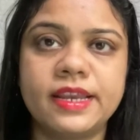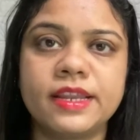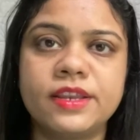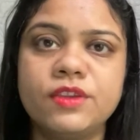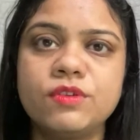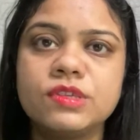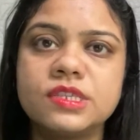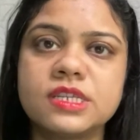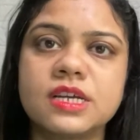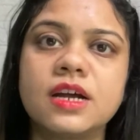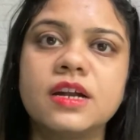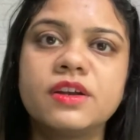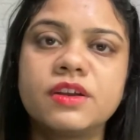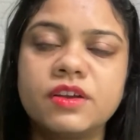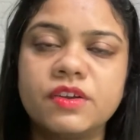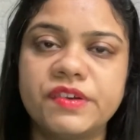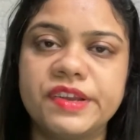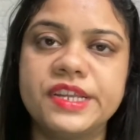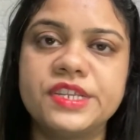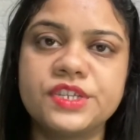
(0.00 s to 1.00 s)
And you start
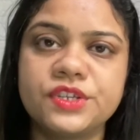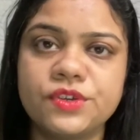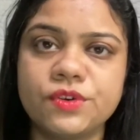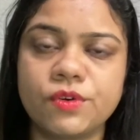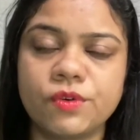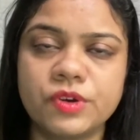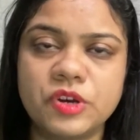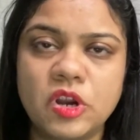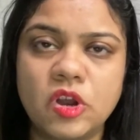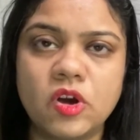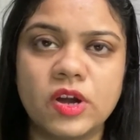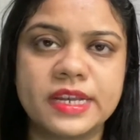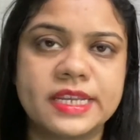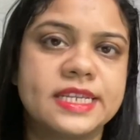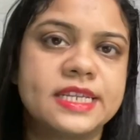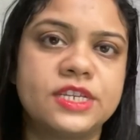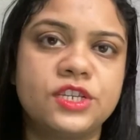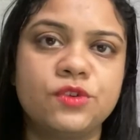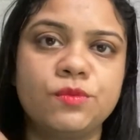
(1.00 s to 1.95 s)
creating your own content.